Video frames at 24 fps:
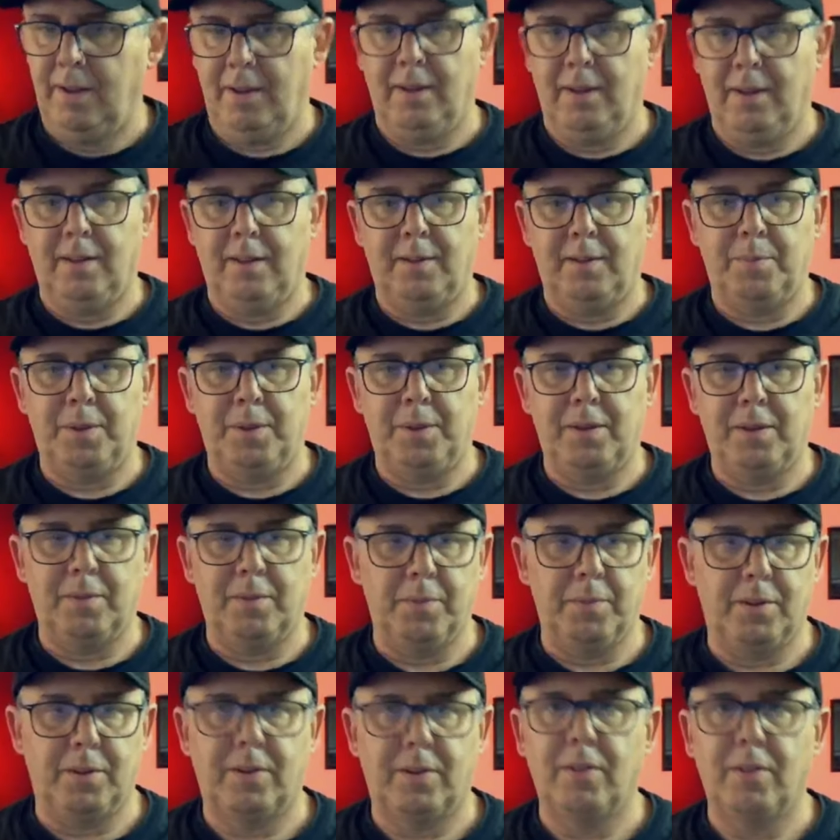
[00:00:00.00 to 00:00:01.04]
here's a piece of
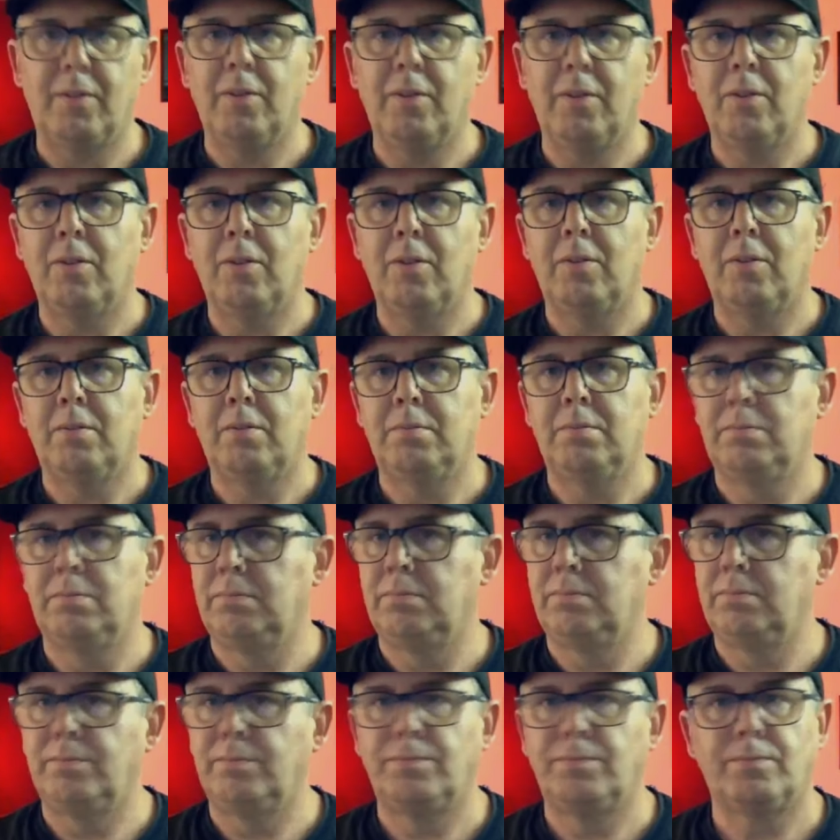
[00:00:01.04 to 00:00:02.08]
material,
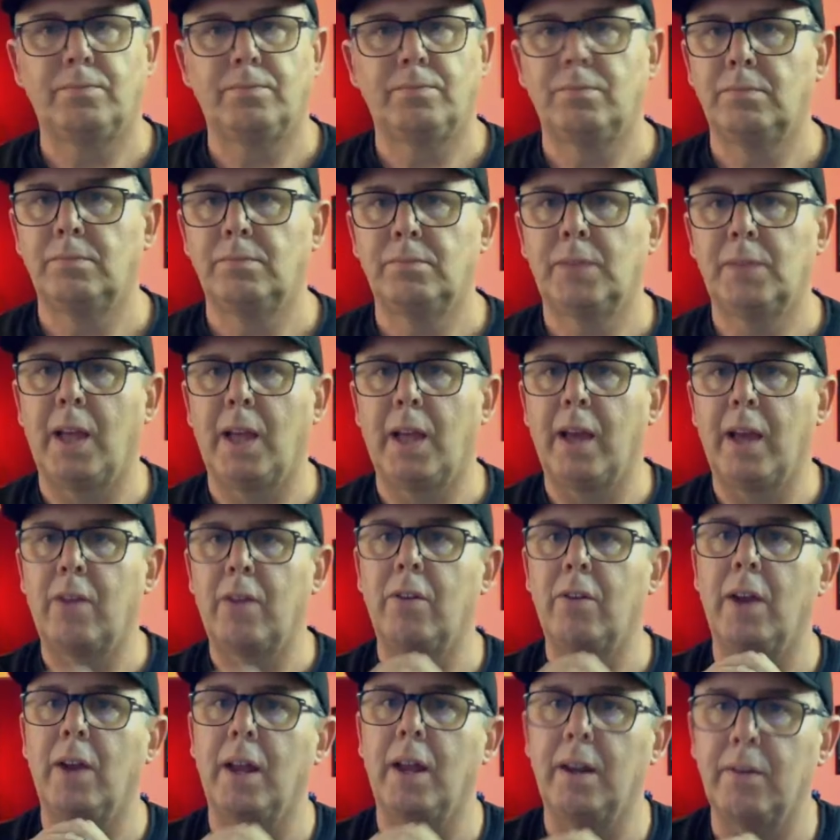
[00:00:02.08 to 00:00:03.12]
get
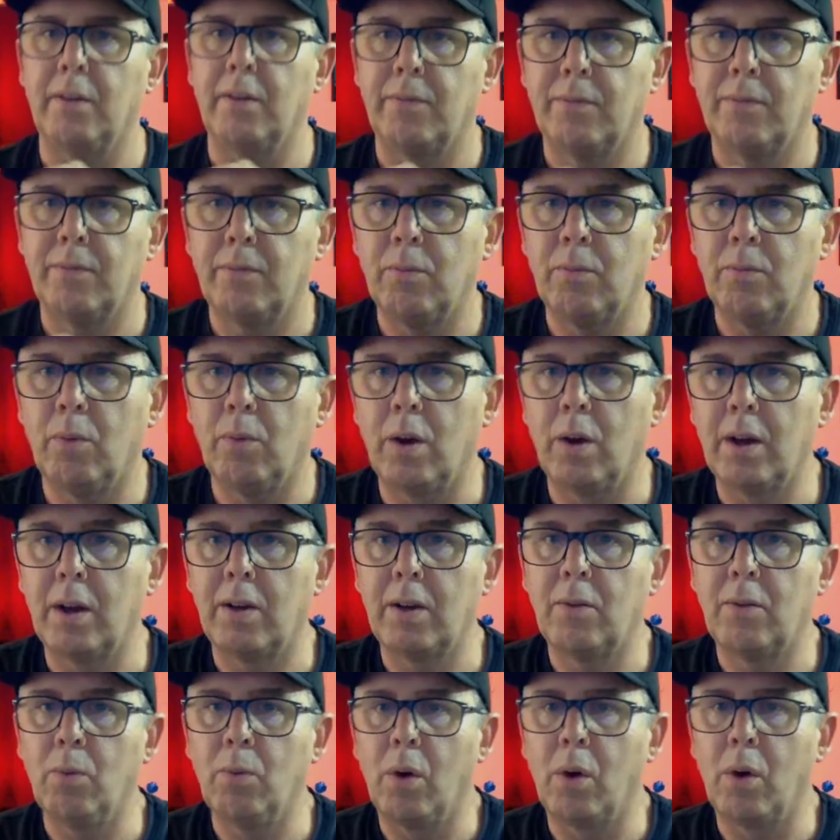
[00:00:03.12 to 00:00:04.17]
creative,
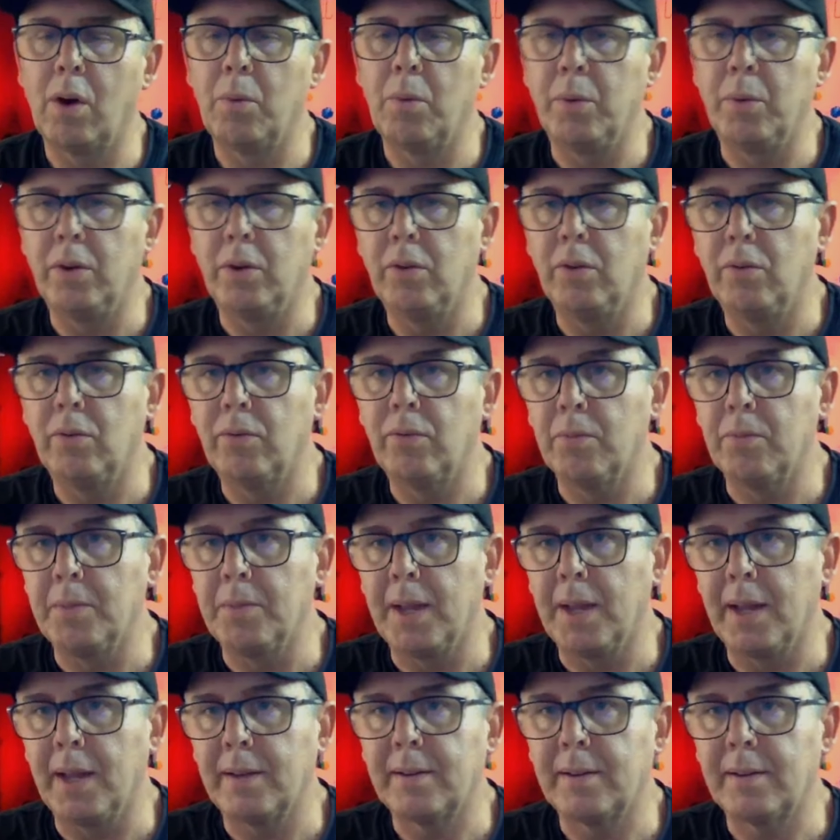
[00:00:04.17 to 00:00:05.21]
what can we do from
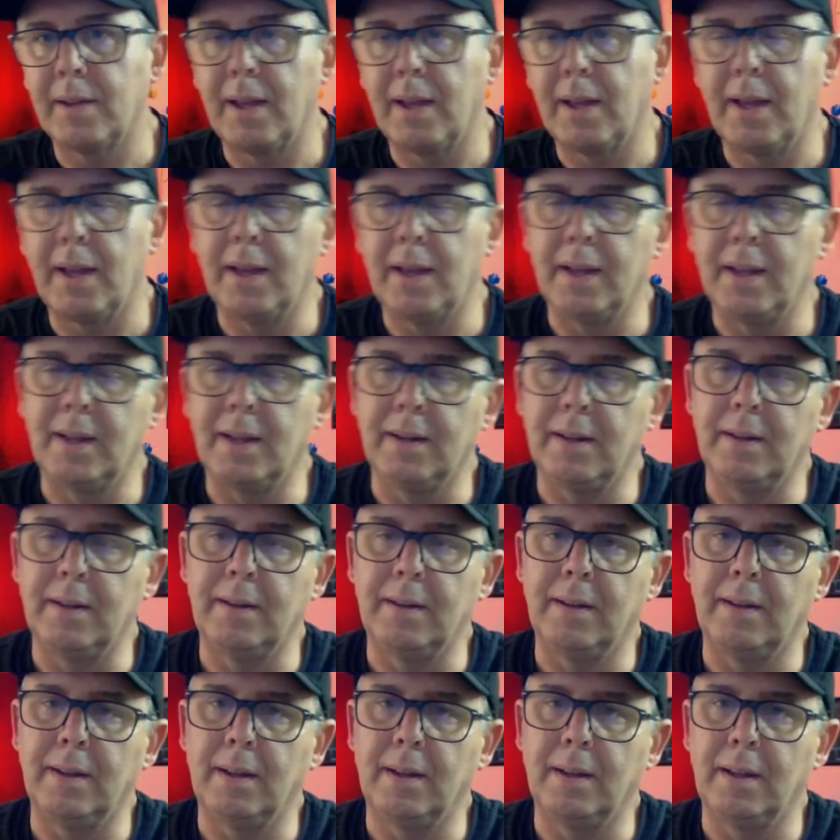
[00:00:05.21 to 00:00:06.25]
that, and
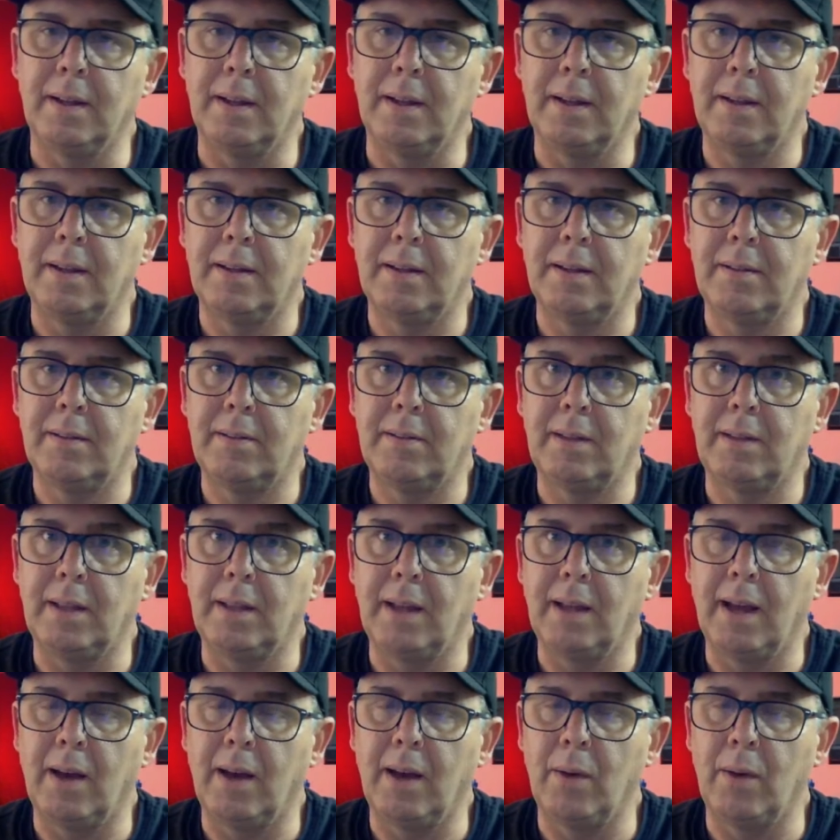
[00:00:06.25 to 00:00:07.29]
see
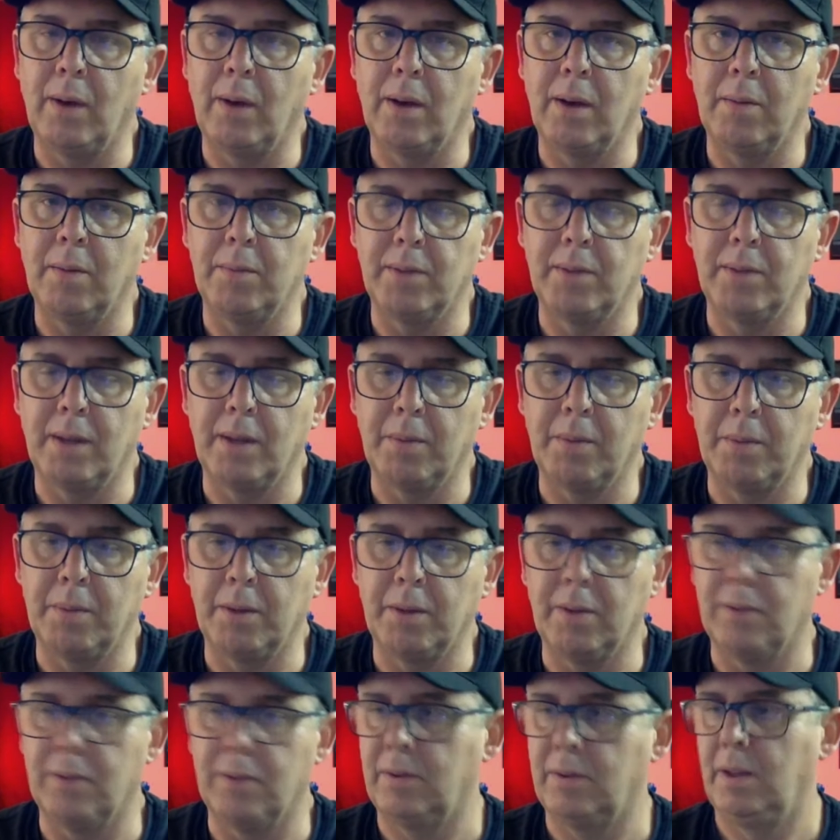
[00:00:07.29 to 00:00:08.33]
how it comes out,
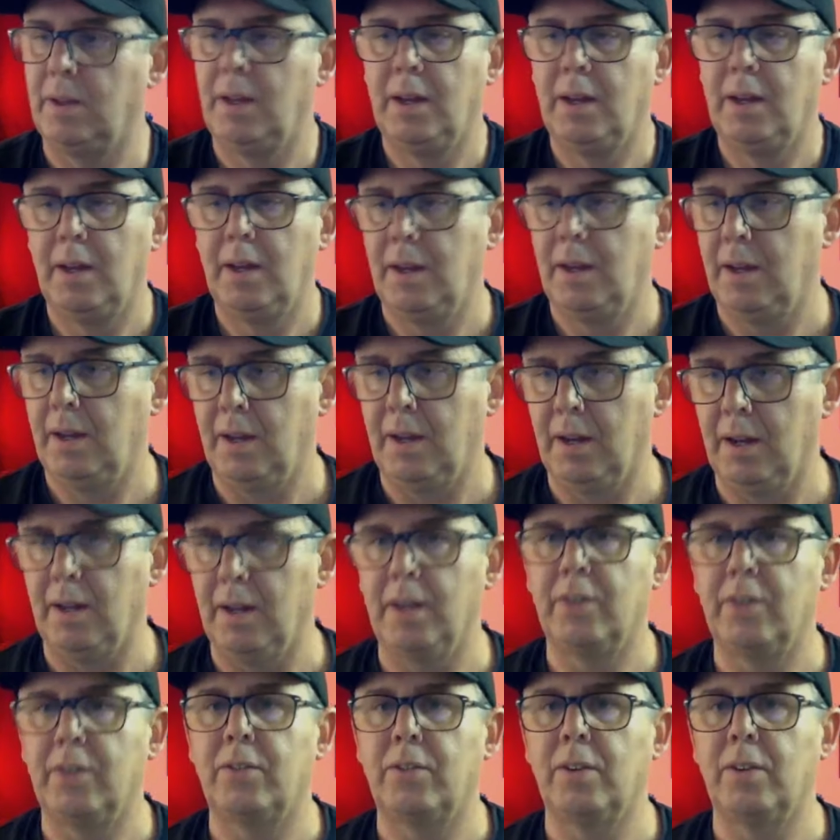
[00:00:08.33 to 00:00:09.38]
because it'll
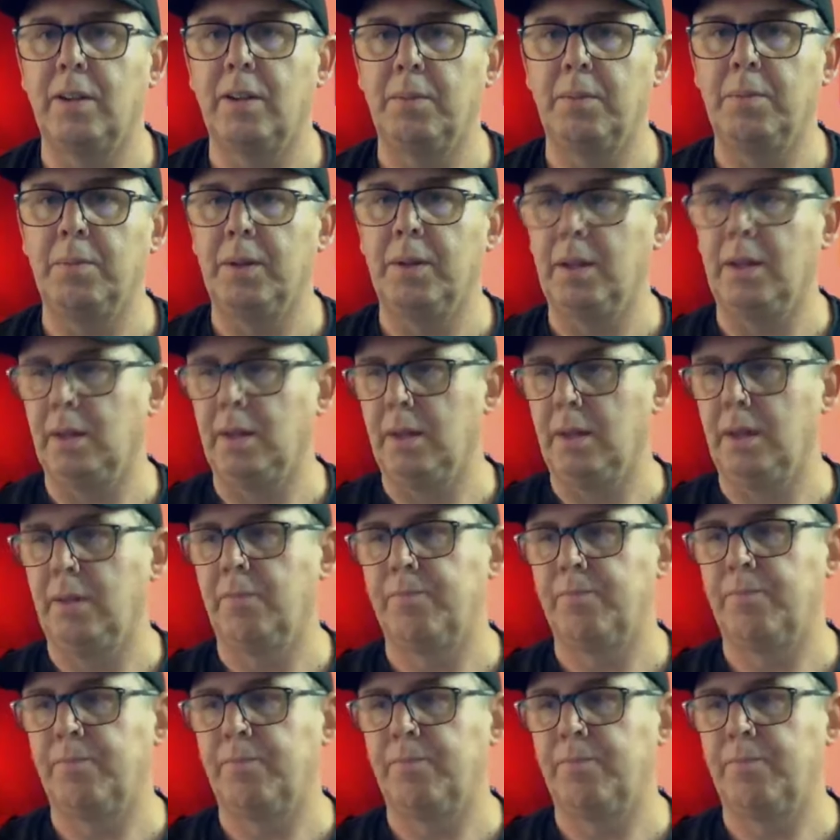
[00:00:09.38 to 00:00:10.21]
literally be